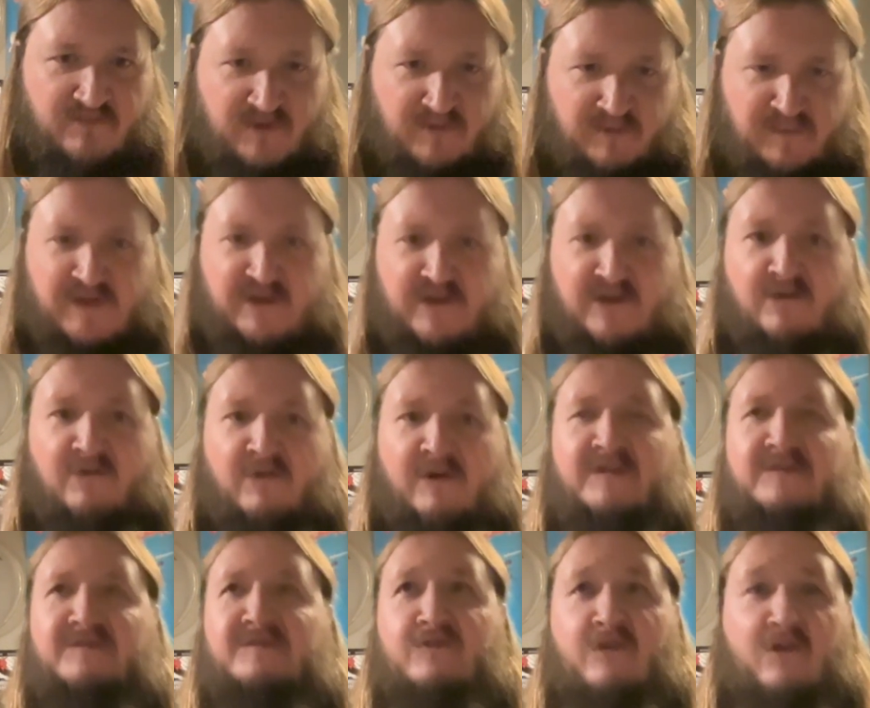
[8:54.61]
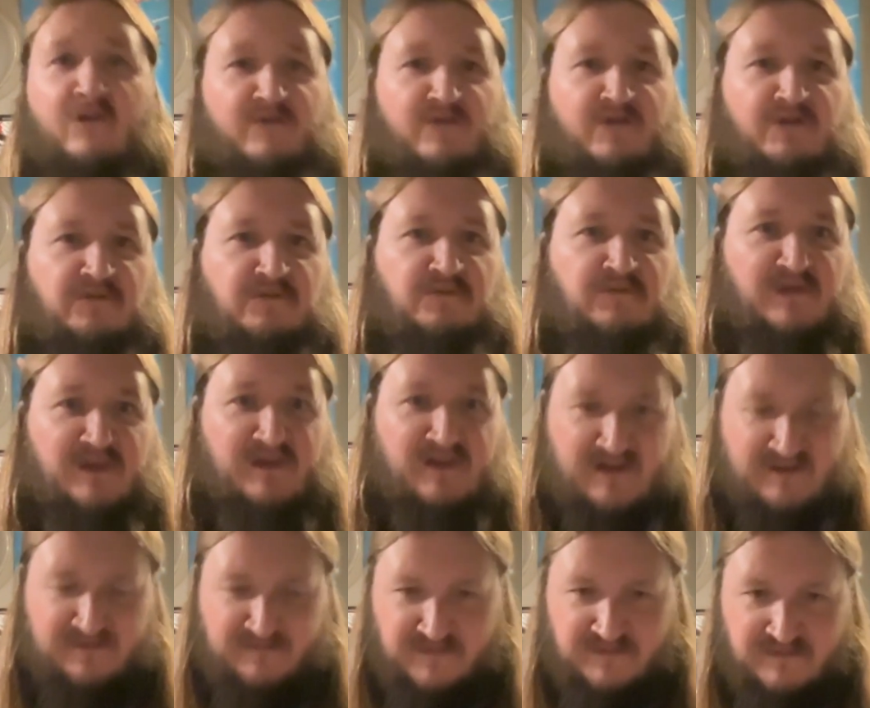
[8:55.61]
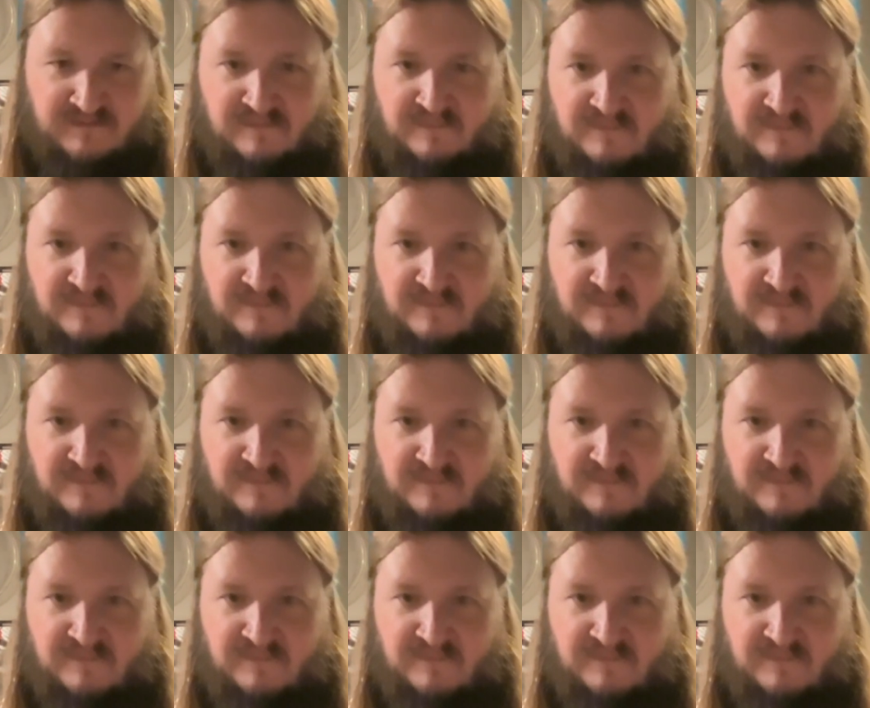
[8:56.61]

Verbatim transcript: Erminio and Dario left